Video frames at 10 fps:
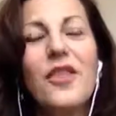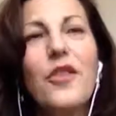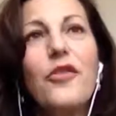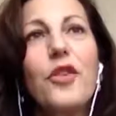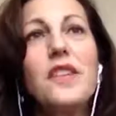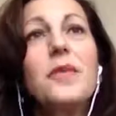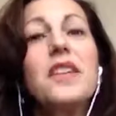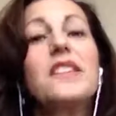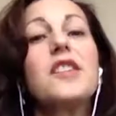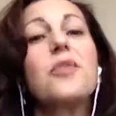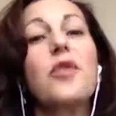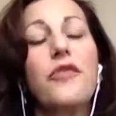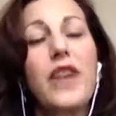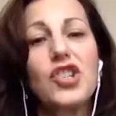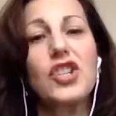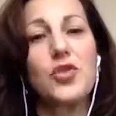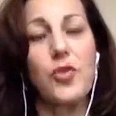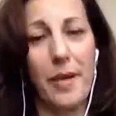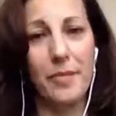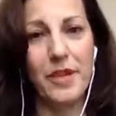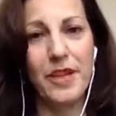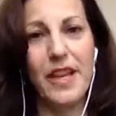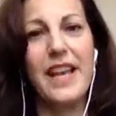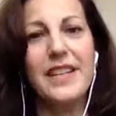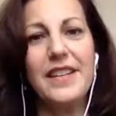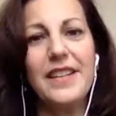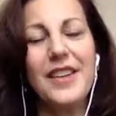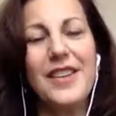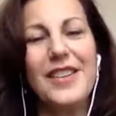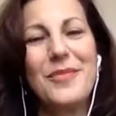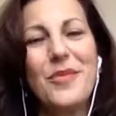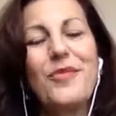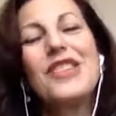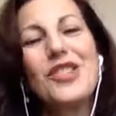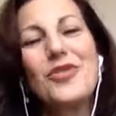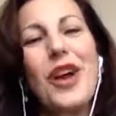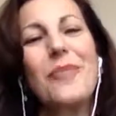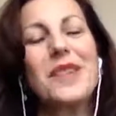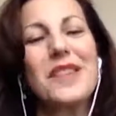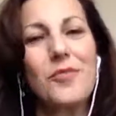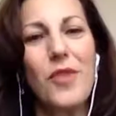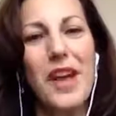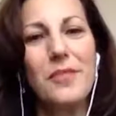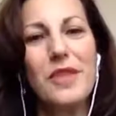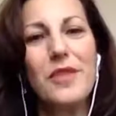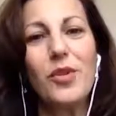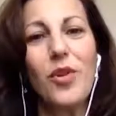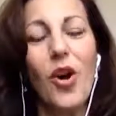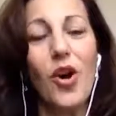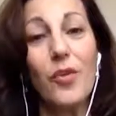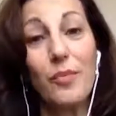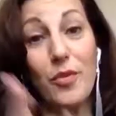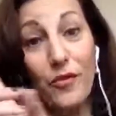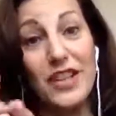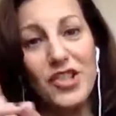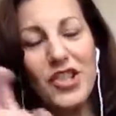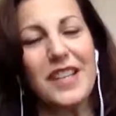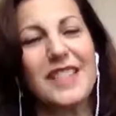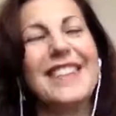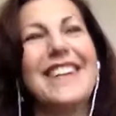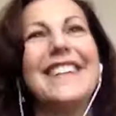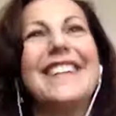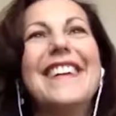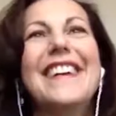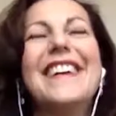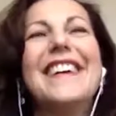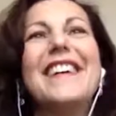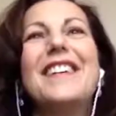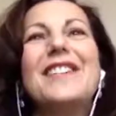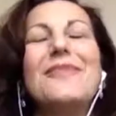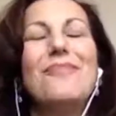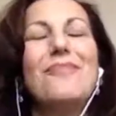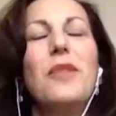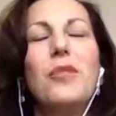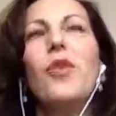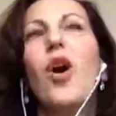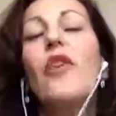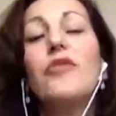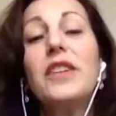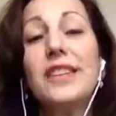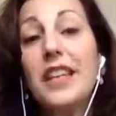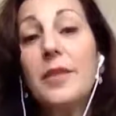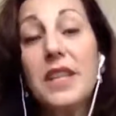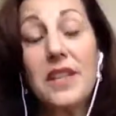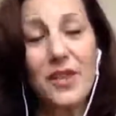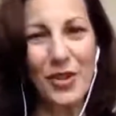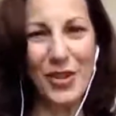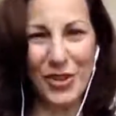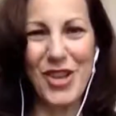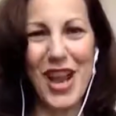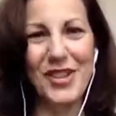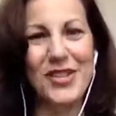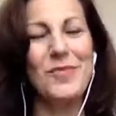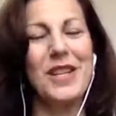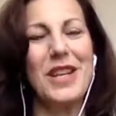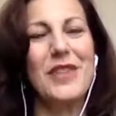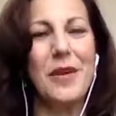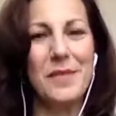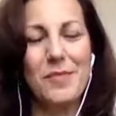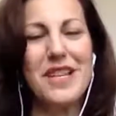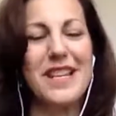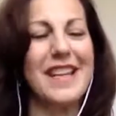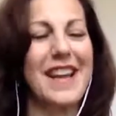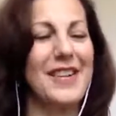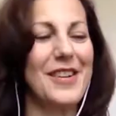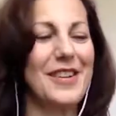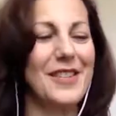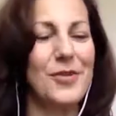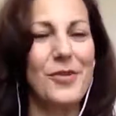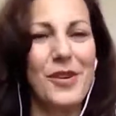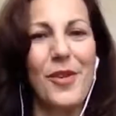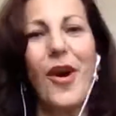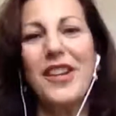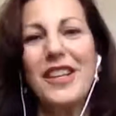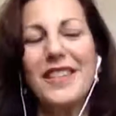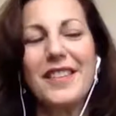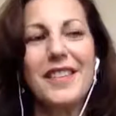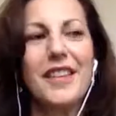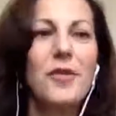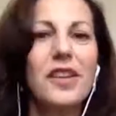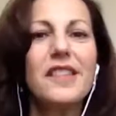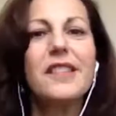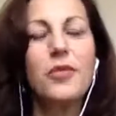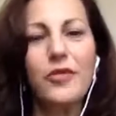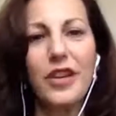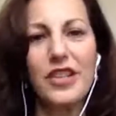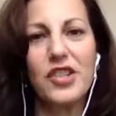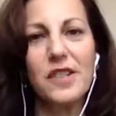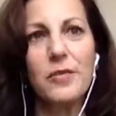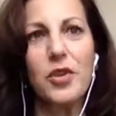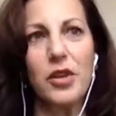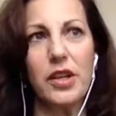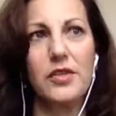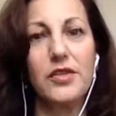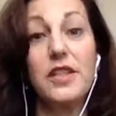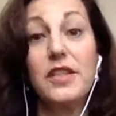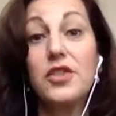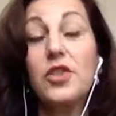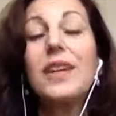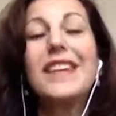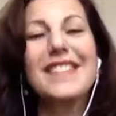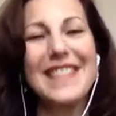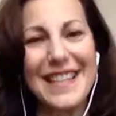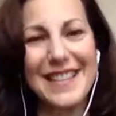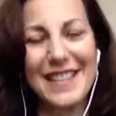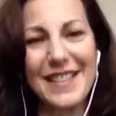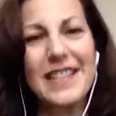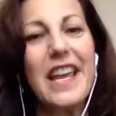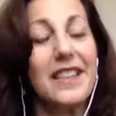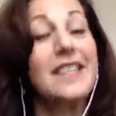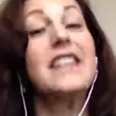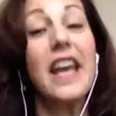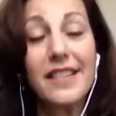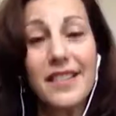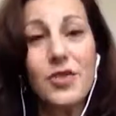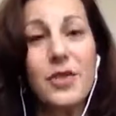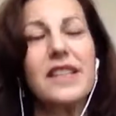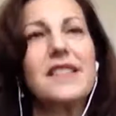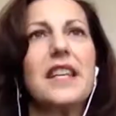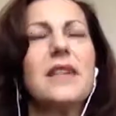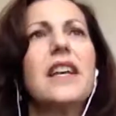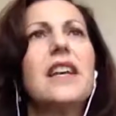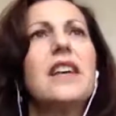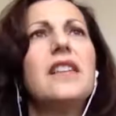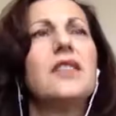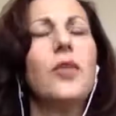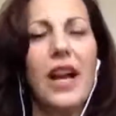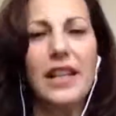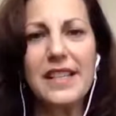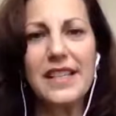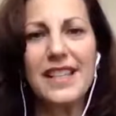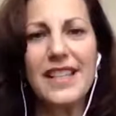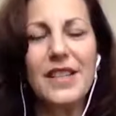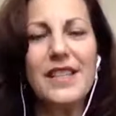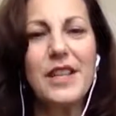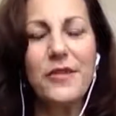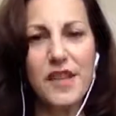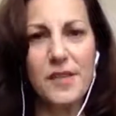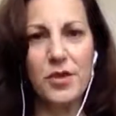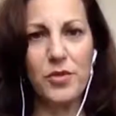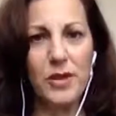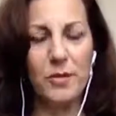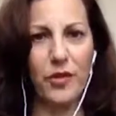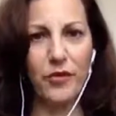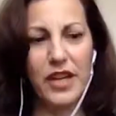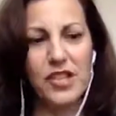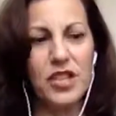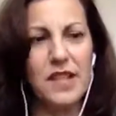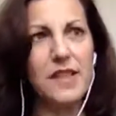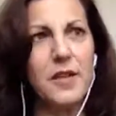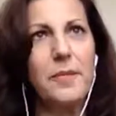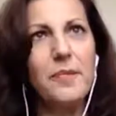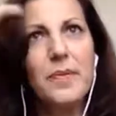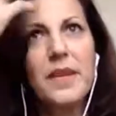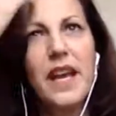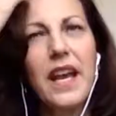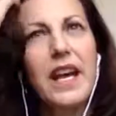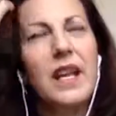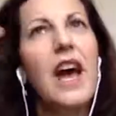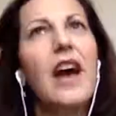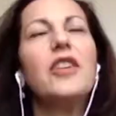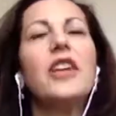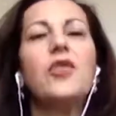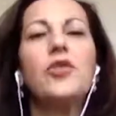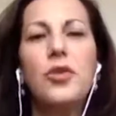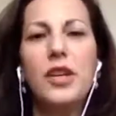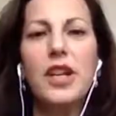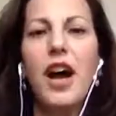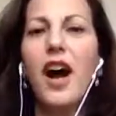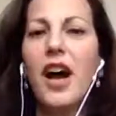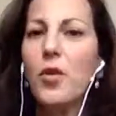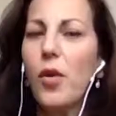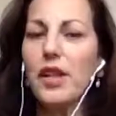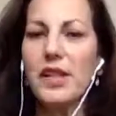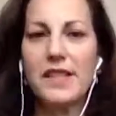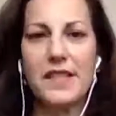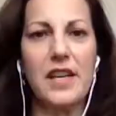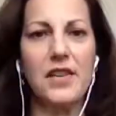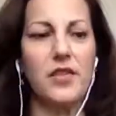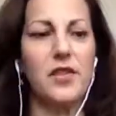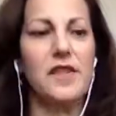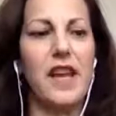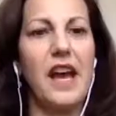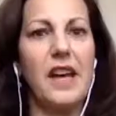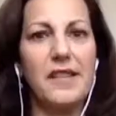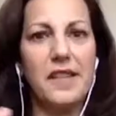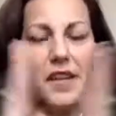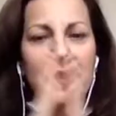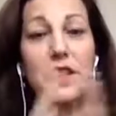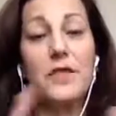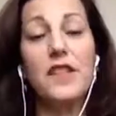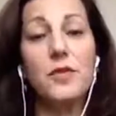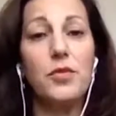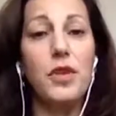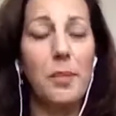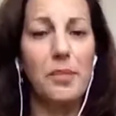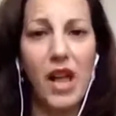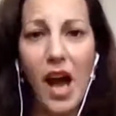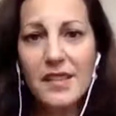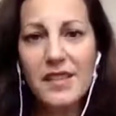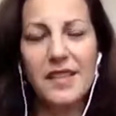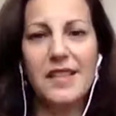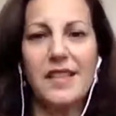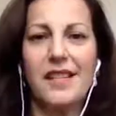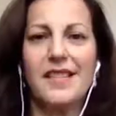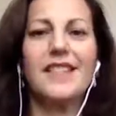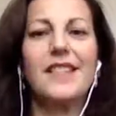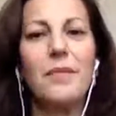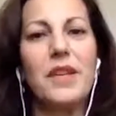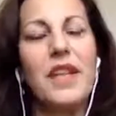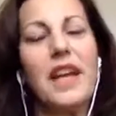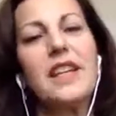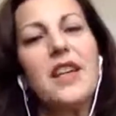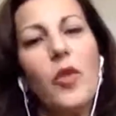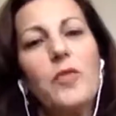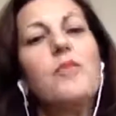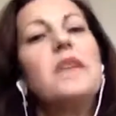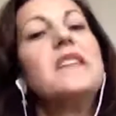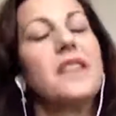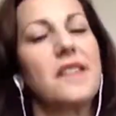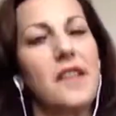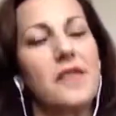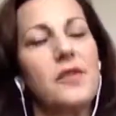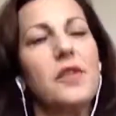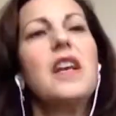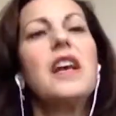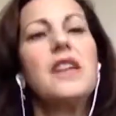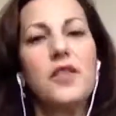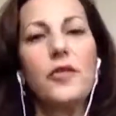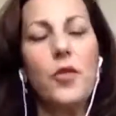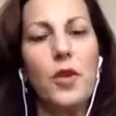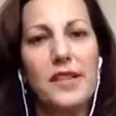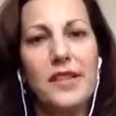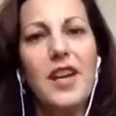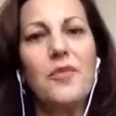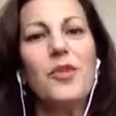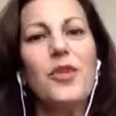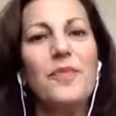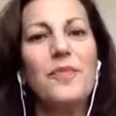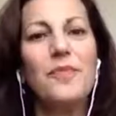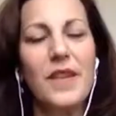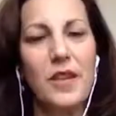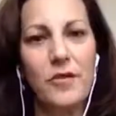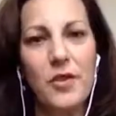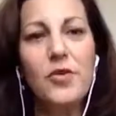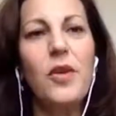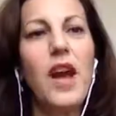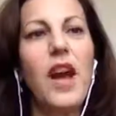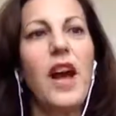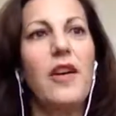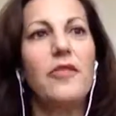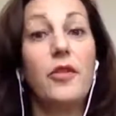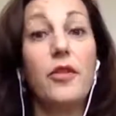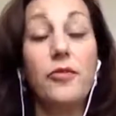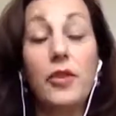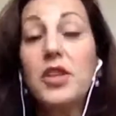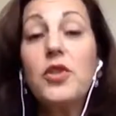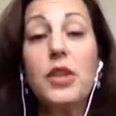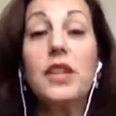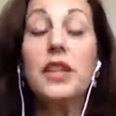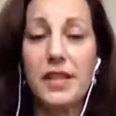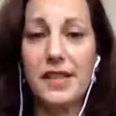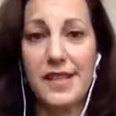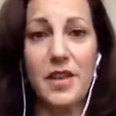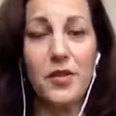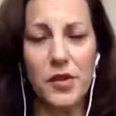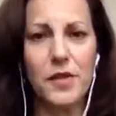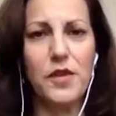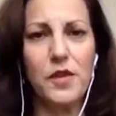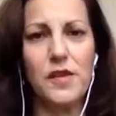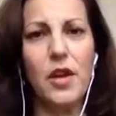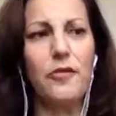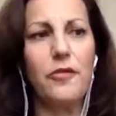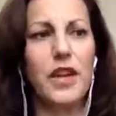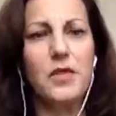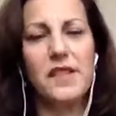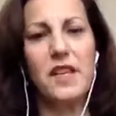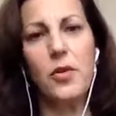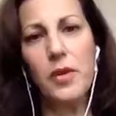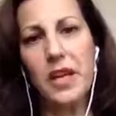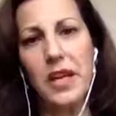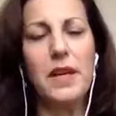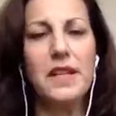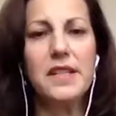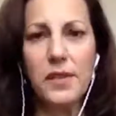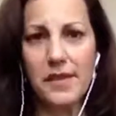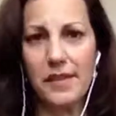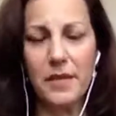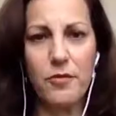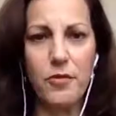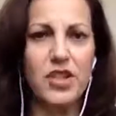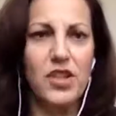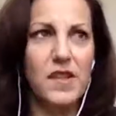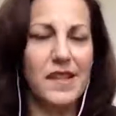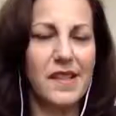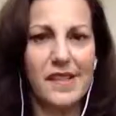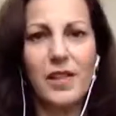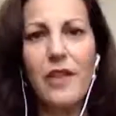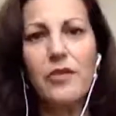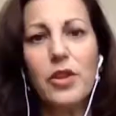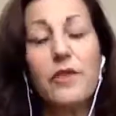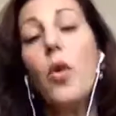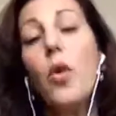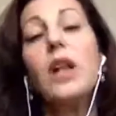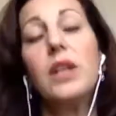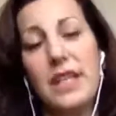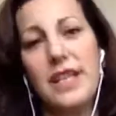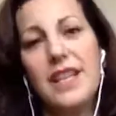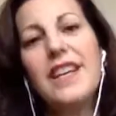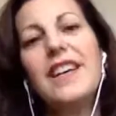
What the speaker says: The first one is the perfection trap. And the perfection trap is when people are perfectionists. And people will often say to me, they'll challenge me, like if I'm speaking to an audience, they'll say, well, isn't perfectionism good? To an extent. Yes, to an extent. So I like to think of the difference between perfectionism and having good, high quality standards as the difference between a block to success and something that can help you be successful. So for example, if you have really good standards for yourself and you say, okay, until something reaches this level of quality,